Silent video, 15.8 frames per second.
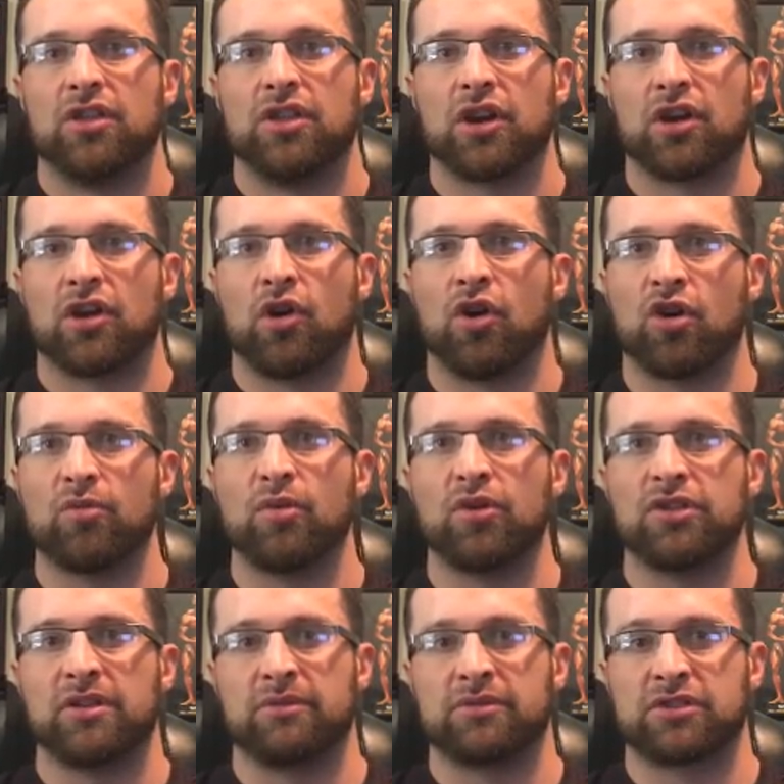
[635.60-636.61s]
the
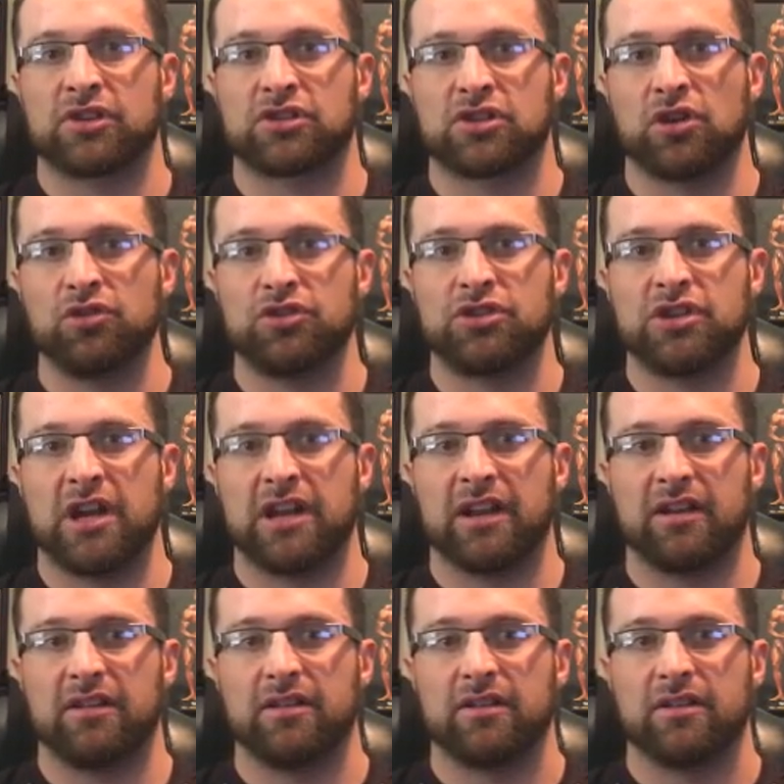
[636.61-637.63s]
hormone that was
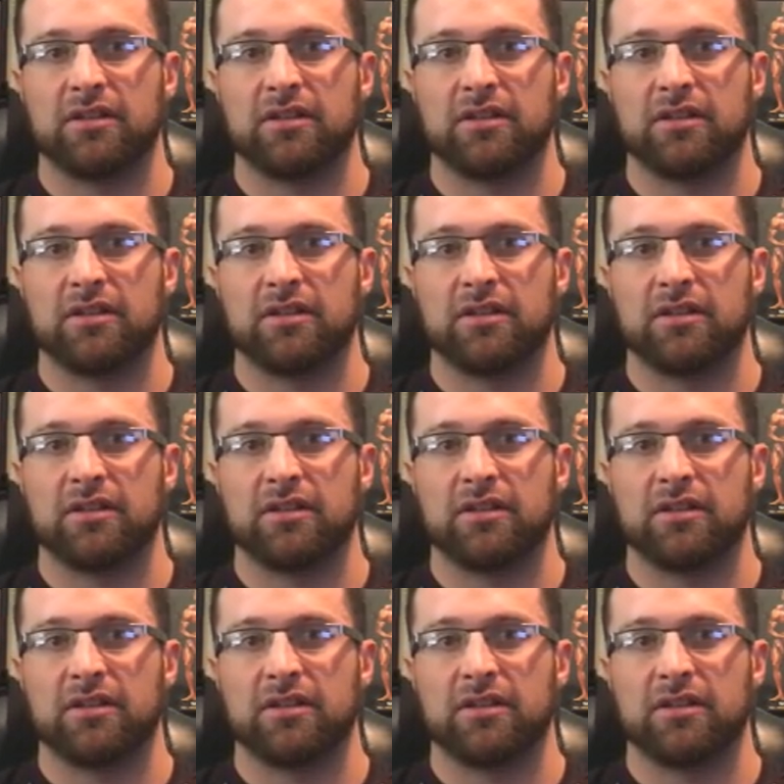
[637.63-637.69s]
associated